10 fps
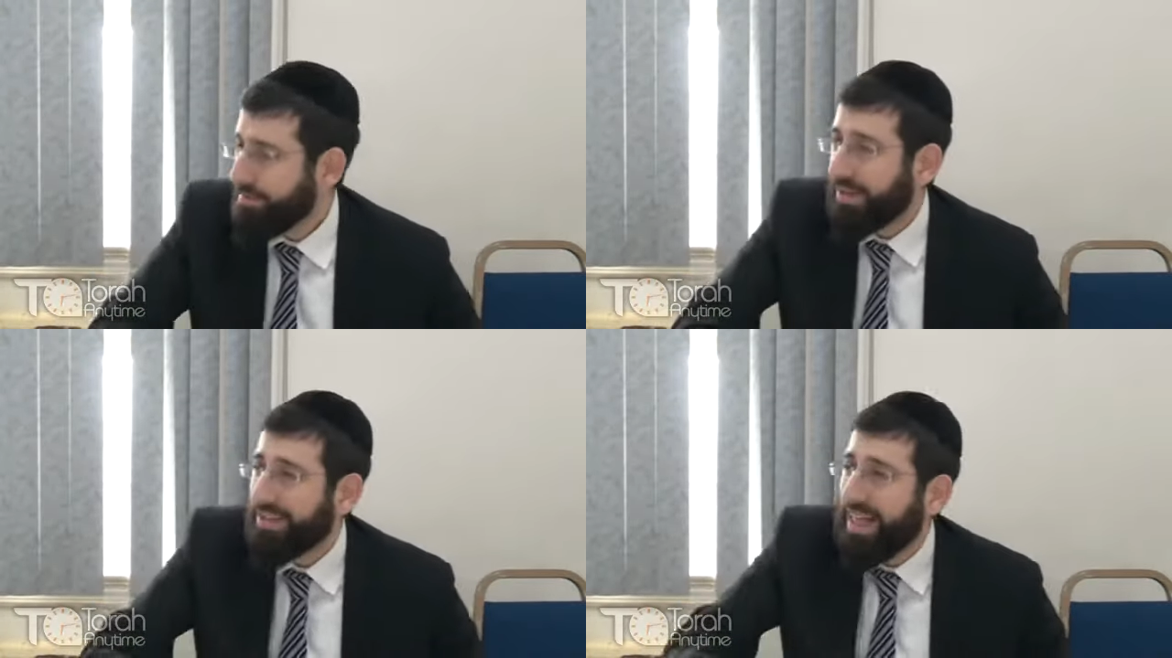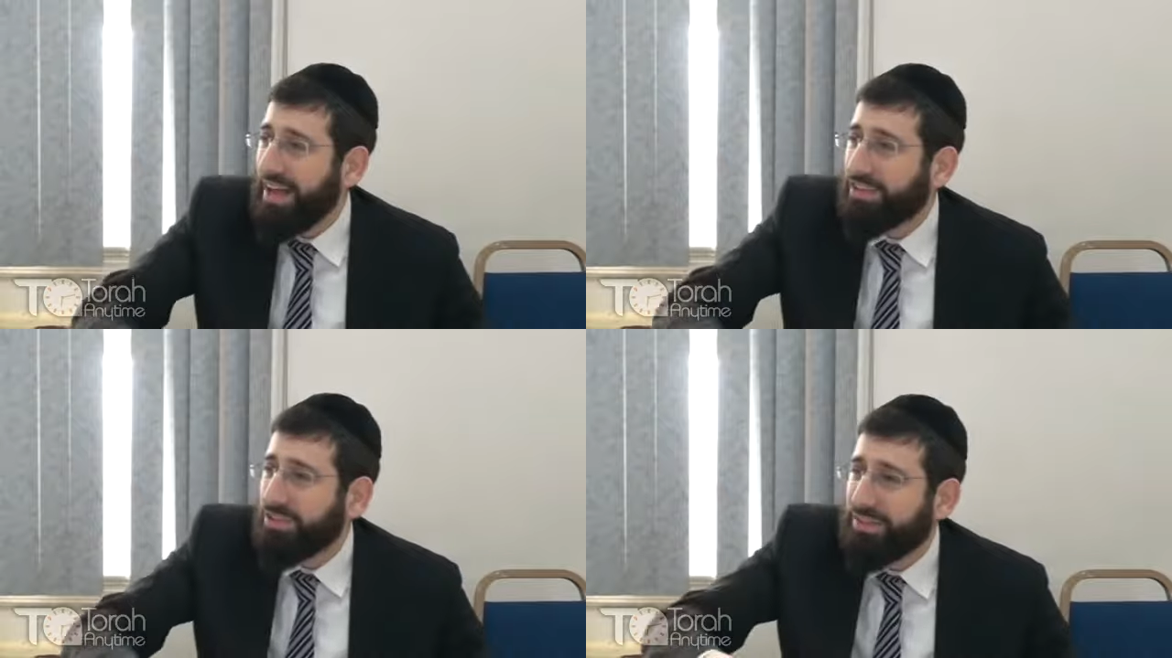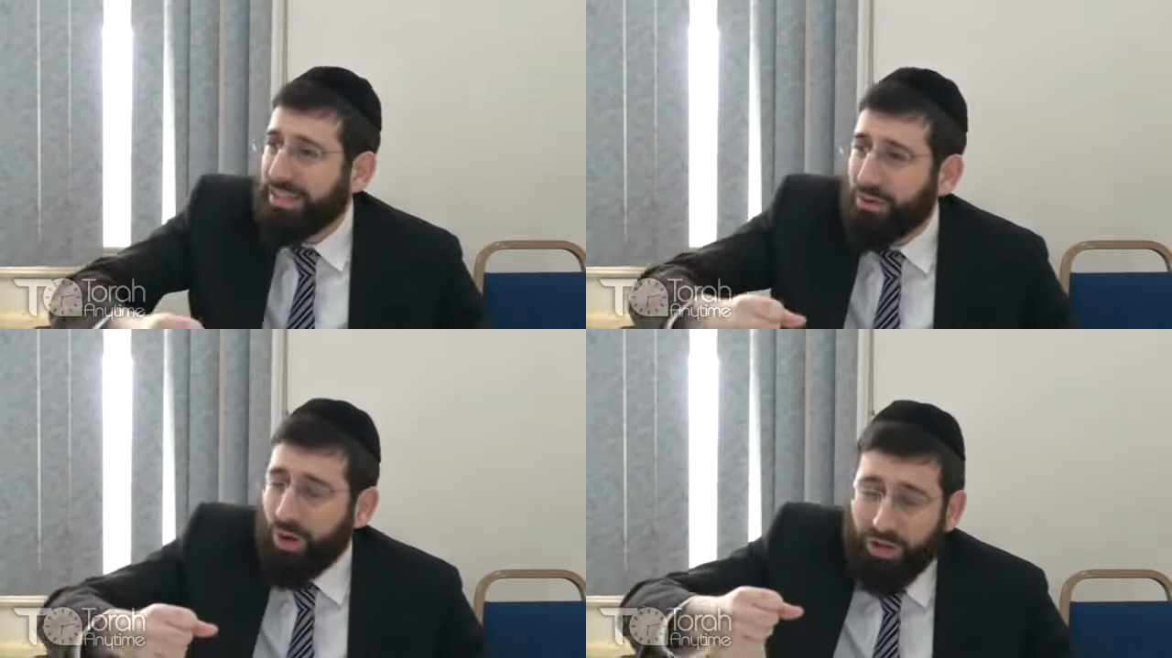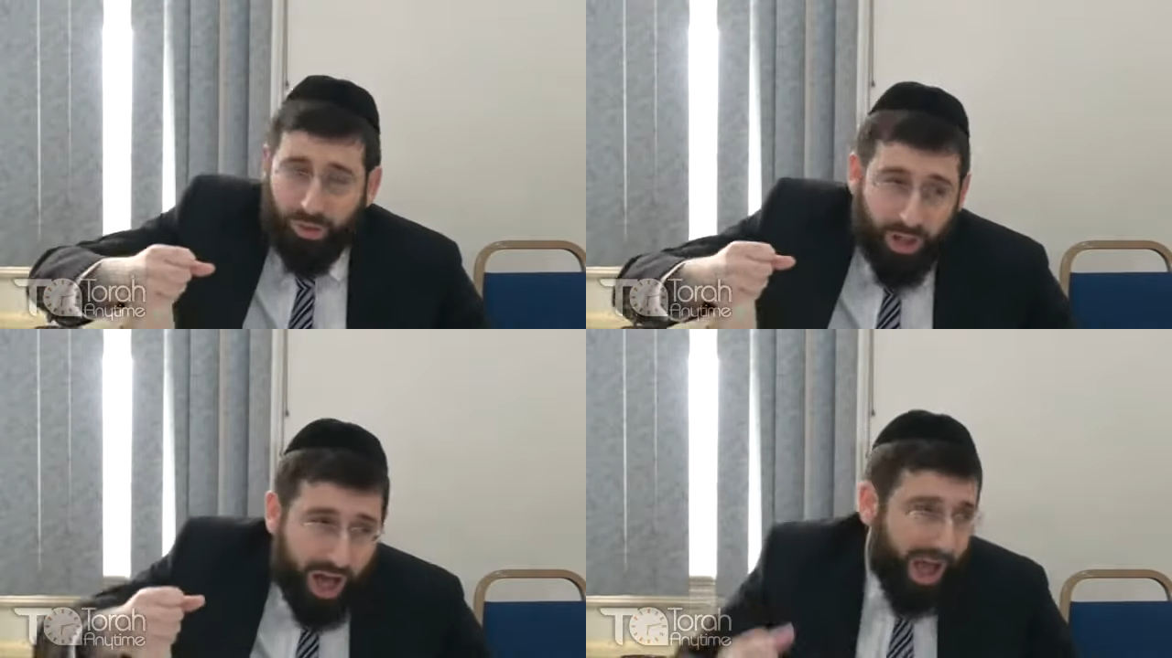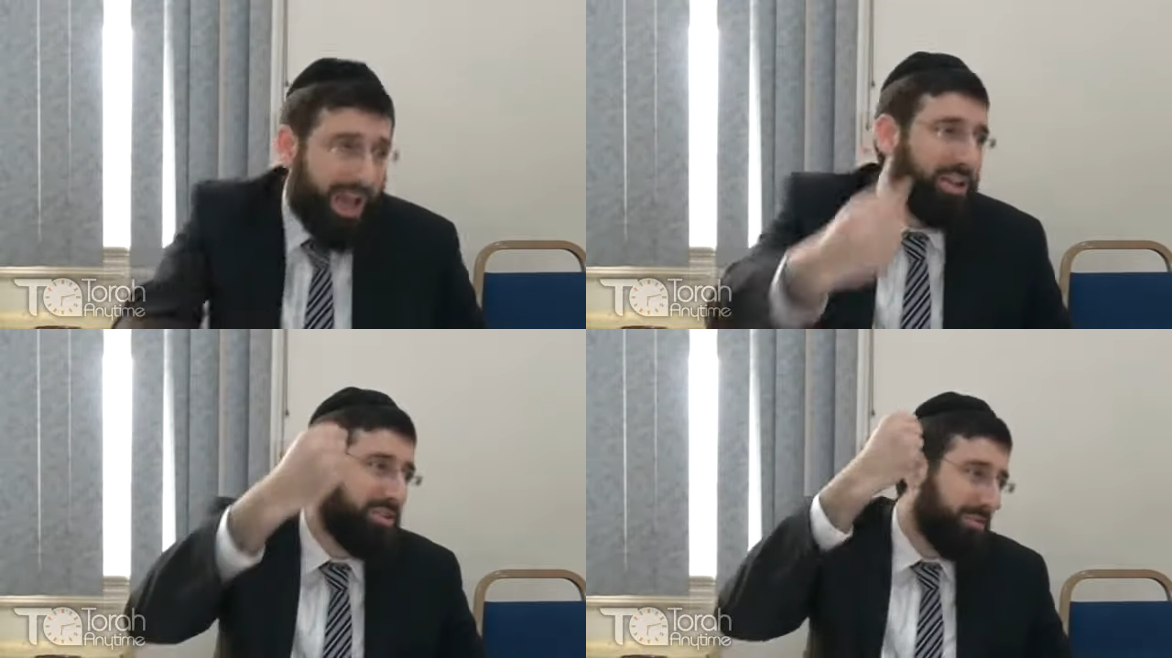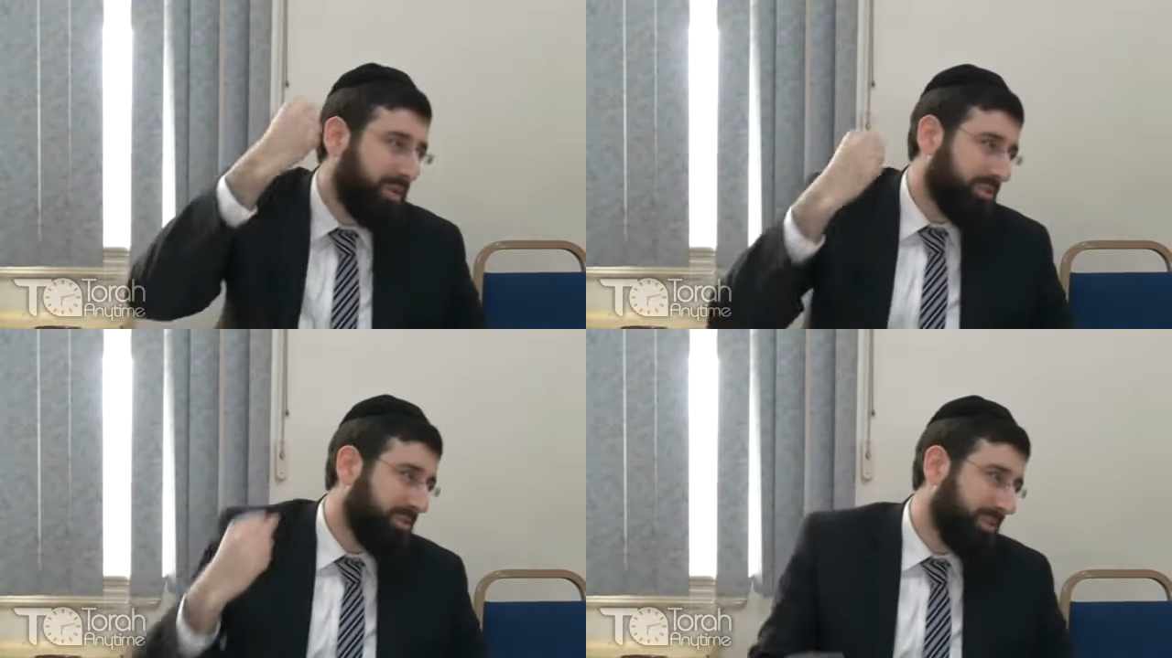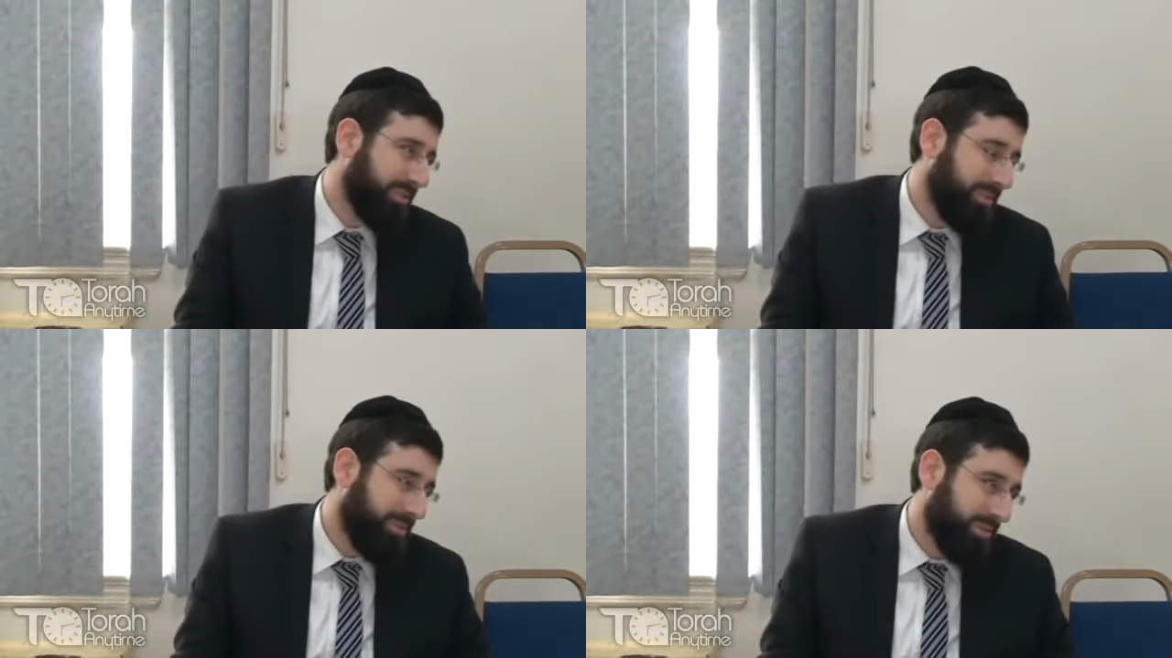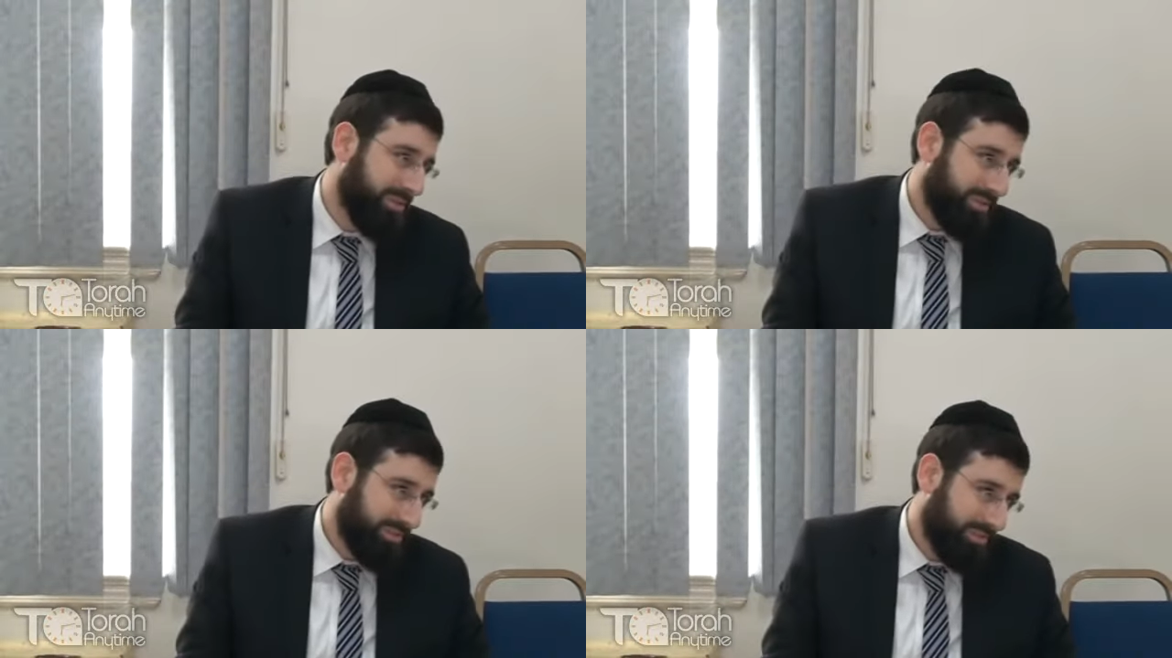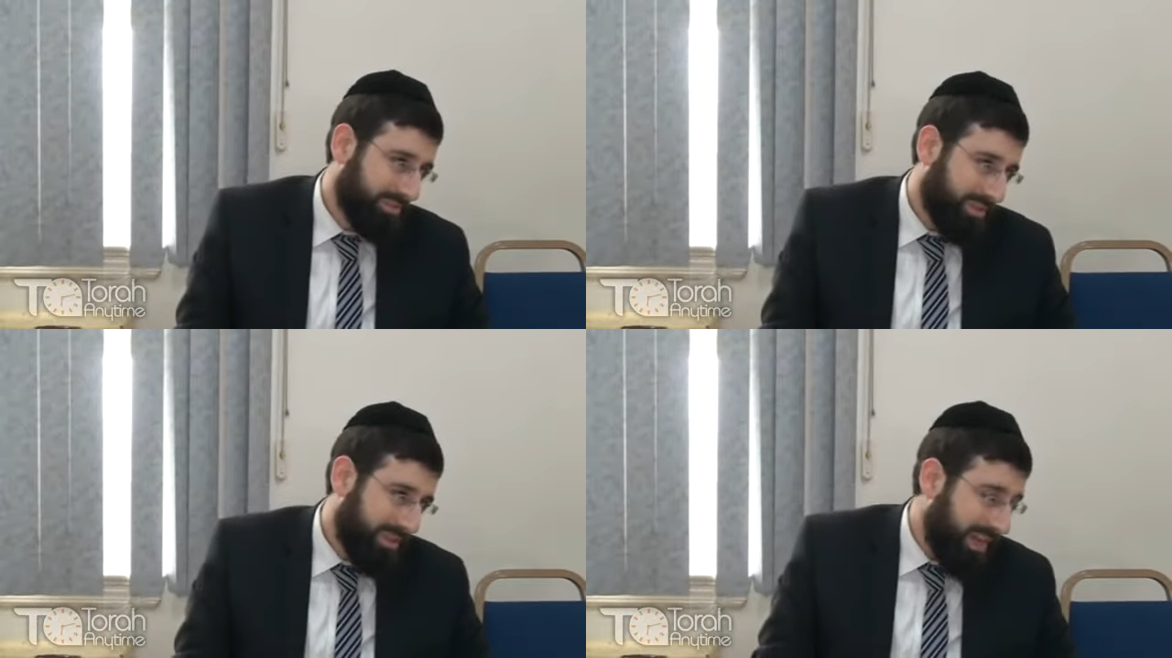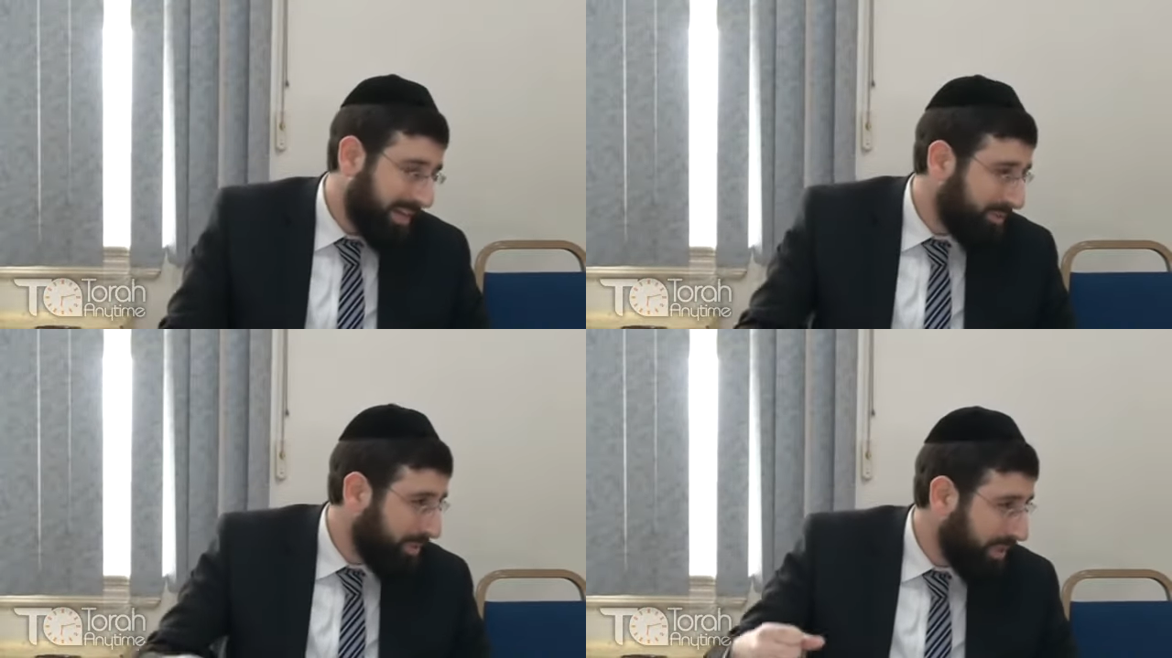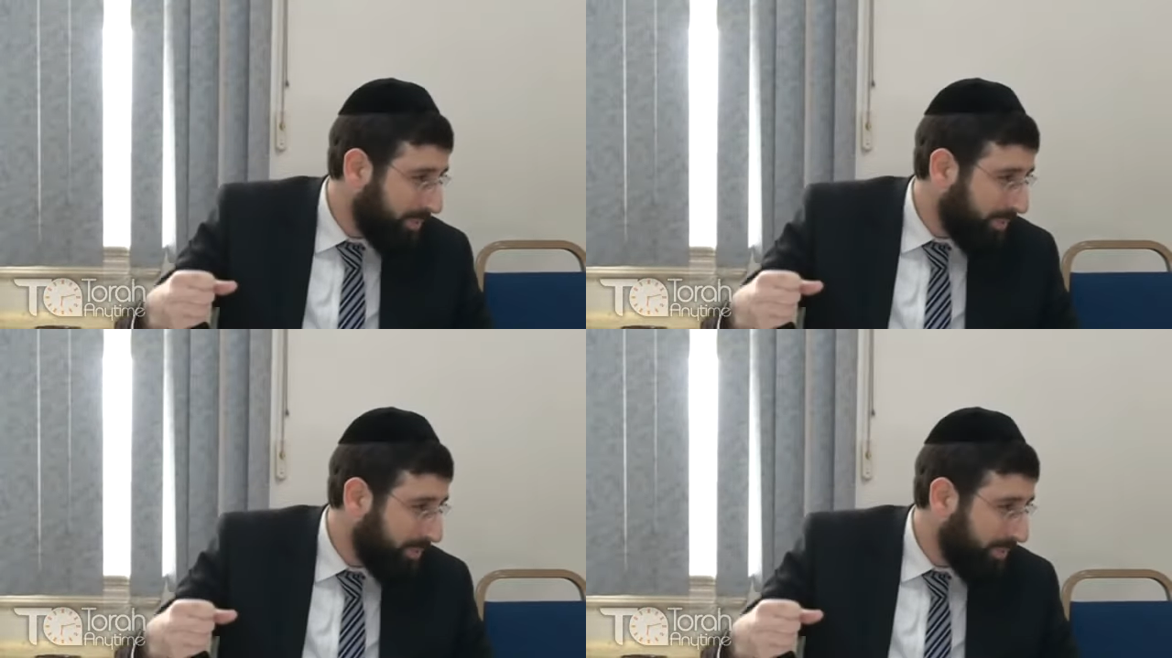but Klal Yisrael didn't want to rely on Tumah Hutcho They didn't.